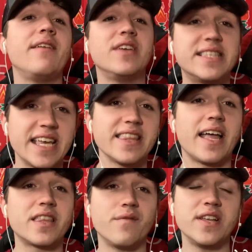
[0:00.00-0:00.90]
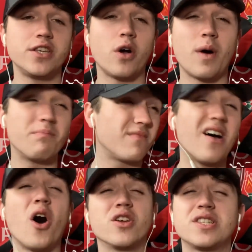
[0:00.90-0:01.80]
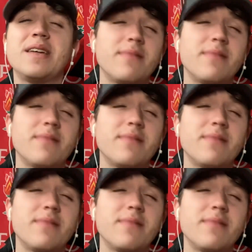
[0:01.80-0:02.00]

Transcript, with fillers: if you didn't like the video. I'm honestly,